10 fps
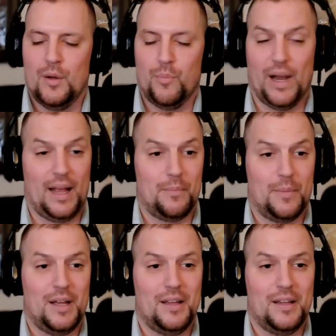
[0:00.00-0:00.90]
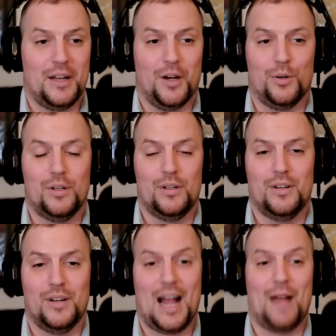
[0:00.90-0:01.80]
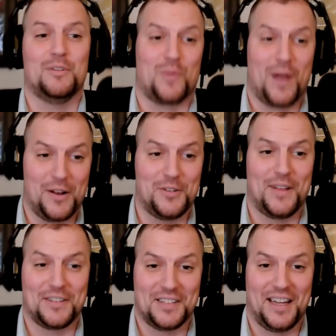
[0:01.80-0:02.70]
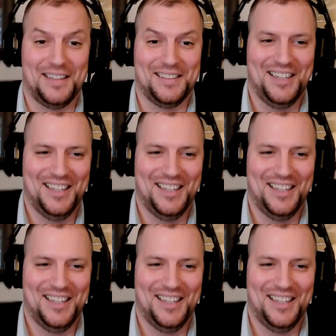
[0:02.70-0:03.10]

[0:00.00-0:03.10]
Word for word: But I, you know, I was around in 2008.